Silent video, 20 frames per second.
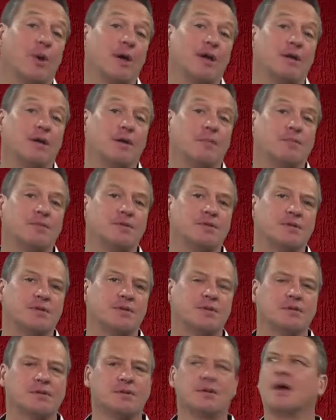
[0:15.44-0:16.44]
quick tips.
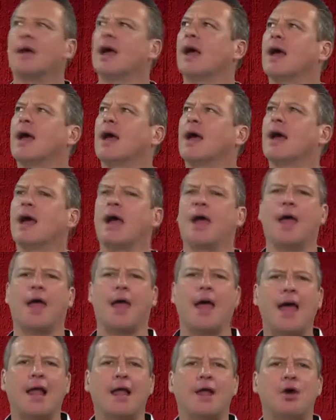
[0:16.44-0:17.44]

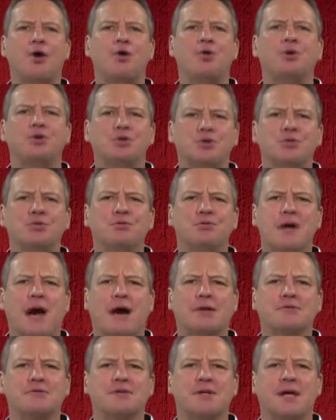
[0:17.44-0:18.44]
Hello
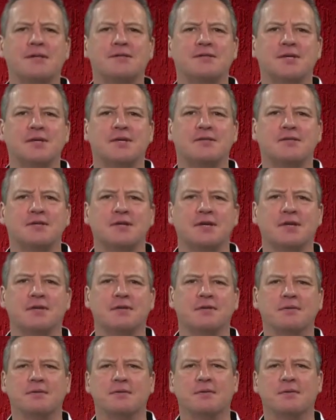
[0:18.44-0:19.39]
2016.